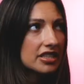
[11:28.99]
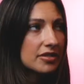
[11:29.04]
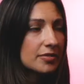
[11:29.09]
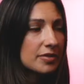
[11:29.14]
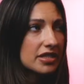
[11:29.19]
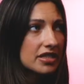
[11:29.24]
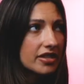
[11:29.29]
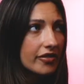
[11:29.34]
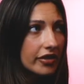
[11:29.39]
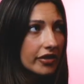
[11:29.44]

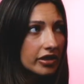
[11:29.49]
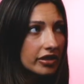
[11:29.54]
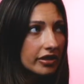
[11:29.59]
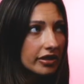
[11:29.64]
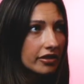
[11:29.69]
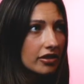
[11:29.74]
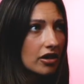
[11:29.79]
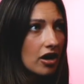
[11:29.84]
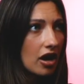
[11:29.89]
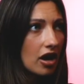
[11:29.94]

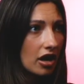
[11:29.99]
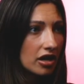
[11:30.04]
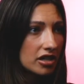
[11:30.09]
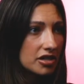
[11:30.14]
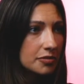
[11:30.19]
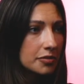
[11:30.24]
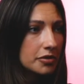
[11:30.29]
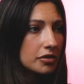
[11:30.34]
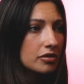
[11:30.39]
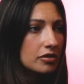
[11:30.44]
Specifically in the
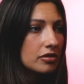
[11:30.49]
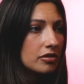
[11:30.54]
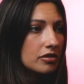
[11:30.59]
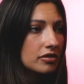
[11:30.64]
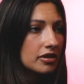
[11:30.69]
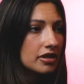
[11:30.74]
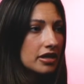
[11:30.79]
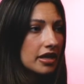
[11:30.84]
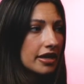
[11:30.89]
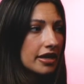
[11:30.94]

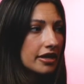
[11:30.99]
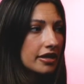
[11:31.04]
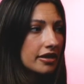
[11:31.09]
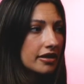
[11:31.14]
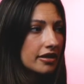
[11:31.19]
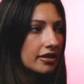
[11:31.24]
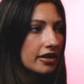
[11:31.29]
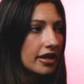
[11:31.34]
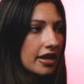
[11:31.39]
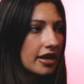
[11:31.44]
hospital,
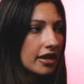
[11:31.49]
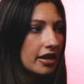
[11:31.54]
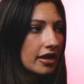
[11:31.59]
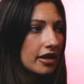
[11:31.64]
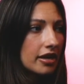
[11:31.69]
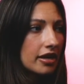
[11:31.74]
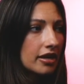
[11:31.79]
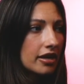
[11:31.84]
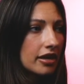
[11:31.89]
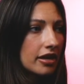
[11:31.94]

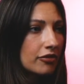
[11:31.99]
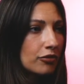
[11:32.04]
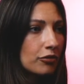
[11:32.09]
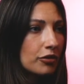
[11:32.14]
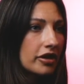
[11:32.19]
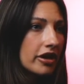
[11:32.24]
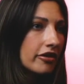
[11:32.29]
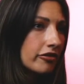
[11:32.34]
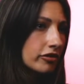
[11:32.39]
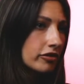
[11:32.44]

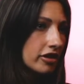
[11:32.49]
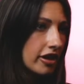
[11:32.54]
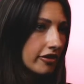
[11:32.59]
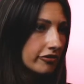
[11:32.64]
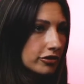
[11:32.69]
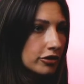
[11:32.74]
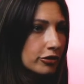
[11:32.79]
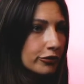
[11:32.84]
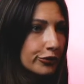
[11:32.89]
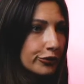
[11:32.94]
if we ever
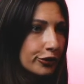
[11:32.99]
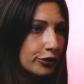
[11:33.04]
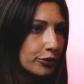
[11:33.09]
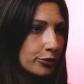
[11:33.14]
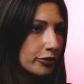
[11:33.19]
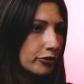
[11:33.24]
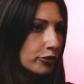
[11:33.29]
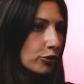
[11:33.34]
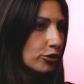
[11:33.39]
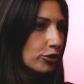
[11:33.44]
left our
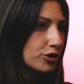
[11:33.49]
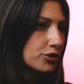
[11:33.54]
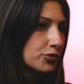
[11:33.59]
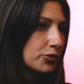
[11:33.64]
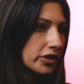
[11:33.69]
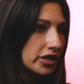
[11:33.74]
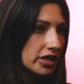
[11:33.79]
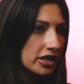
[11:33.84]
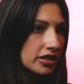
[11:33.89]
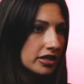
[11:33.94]
room, of
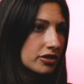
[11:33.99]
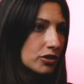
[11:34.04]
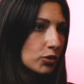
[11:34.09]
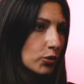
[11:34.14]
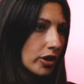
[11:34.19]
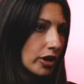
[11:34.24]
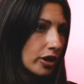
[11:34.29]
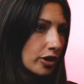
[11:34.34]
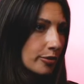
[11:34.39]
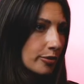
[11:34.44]
course we needed
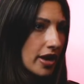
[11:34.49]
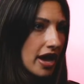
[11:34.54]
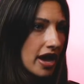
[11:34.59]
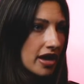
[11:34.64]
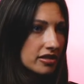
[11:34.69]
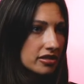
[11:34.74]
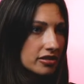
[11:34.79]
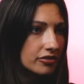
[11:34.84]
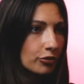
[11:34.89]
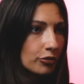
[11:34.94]
to wear a
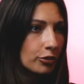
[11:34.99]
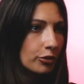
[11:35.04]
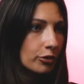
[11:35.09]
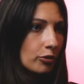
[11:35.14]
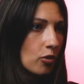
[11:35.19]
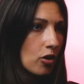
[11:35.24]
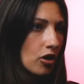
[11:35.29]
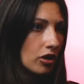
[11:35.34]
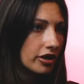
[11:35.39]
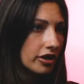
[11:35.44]
mask if we
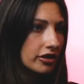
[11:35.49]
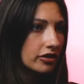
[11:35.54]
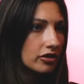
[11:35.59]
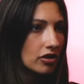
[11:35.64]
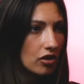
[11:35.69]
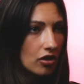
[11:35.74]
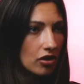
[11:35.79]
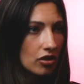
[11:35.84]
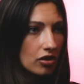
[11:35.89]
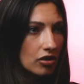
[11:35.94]
were walking
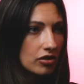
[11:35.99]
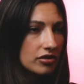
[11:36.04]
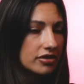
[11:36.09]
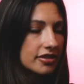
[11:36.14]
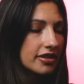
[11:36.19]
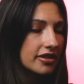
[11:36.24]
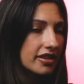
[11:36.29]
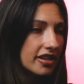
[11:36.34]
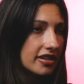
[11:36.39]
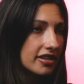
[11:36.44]
the
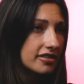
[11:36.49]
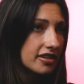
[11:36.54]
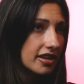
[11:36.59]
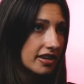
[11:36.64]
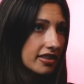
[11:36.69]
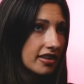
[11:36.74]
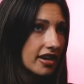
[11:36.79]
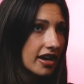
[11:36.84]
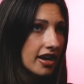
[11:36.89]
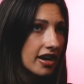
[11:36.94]
halls and things
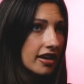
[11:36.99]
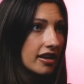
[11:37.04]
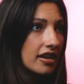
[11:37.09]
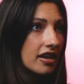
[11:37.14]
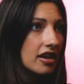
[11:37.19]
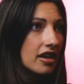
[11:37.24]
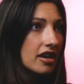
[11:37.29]
like that.